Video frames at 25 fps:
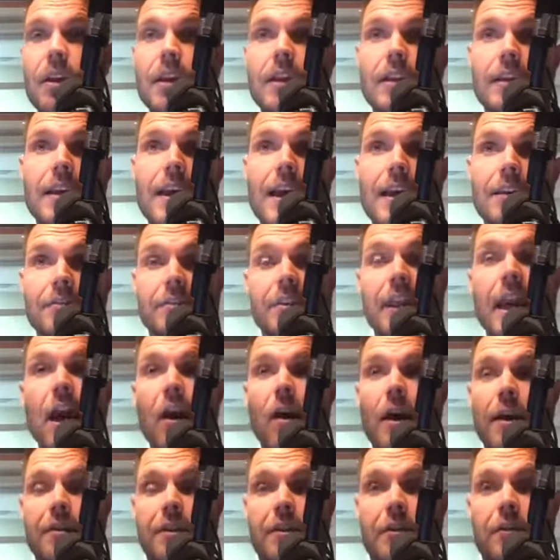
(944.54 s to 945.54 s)
Yes. Now,
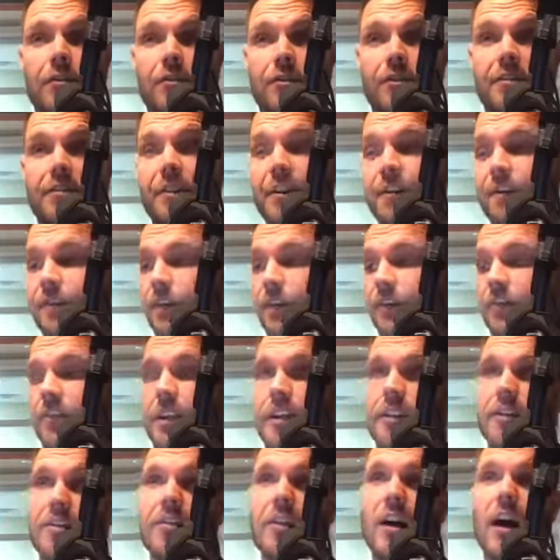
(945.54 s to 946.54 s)
I think there's a difference
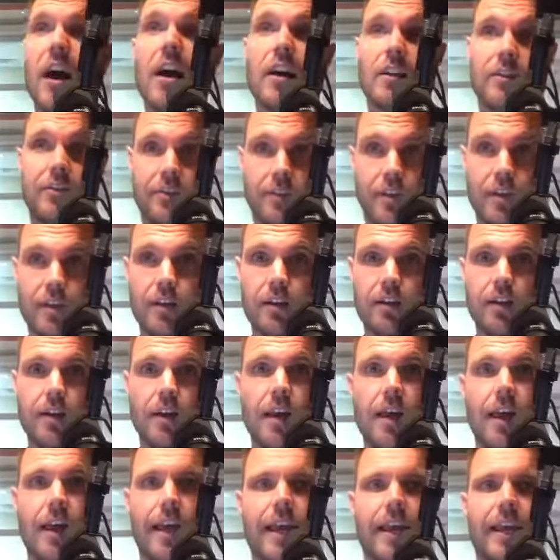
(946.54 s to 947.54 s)
in toxic
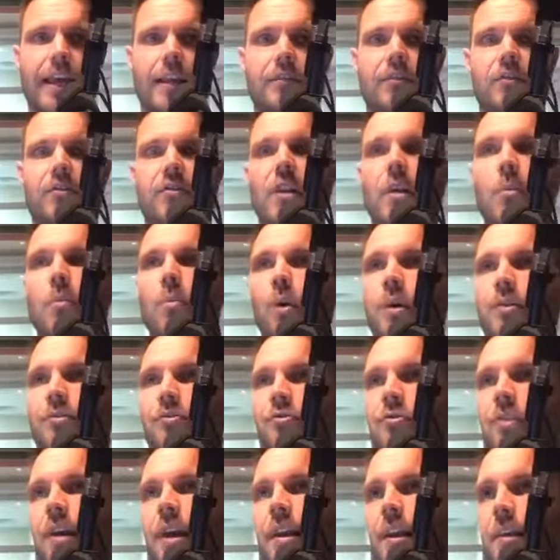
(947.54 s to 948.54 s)
and somewhat
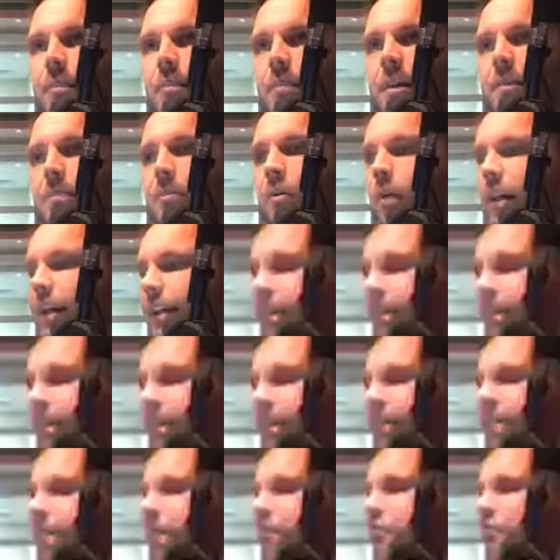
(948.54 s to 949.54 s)
draining people. Like,
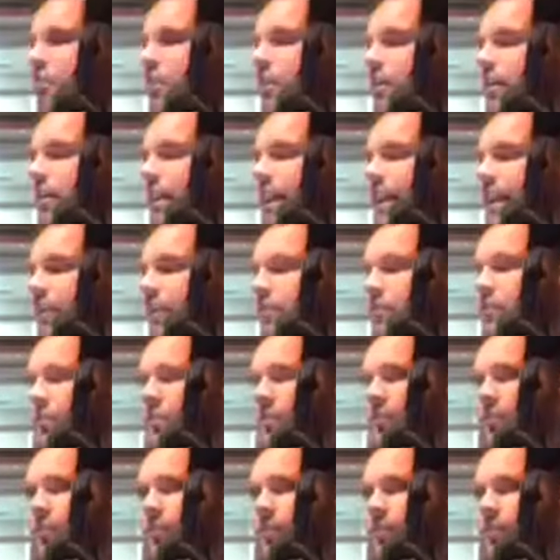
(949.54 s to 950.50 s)
if there's a cancerous